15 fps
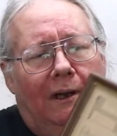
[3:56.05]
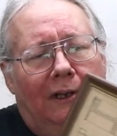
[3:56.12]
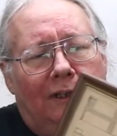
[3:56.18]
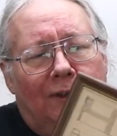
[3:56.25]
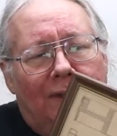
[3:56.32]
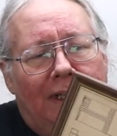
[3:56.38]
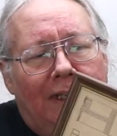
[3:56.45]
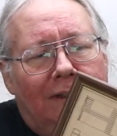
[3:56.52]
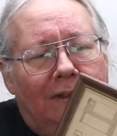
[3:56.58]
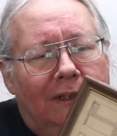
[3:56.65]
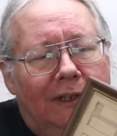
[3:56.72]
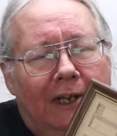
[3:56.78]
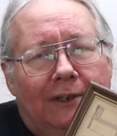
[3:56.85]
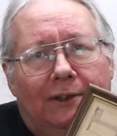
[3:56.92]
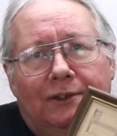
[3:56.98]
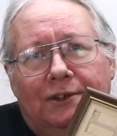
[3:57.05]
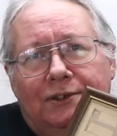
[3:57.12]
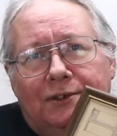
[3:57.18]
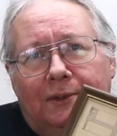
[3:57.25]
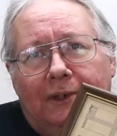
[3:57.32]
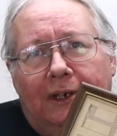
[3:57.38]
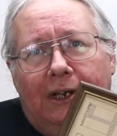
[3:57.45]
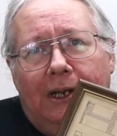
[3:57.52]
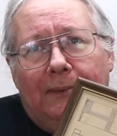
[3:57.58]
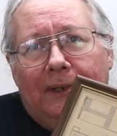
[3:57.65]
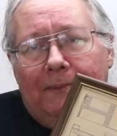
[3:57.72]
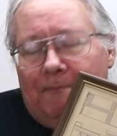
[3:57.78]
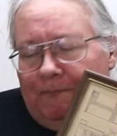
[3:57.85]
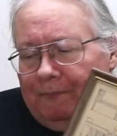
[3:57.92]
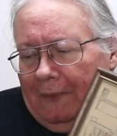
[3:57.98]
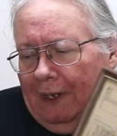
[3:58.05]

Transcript: honoring the heritage of the hobby,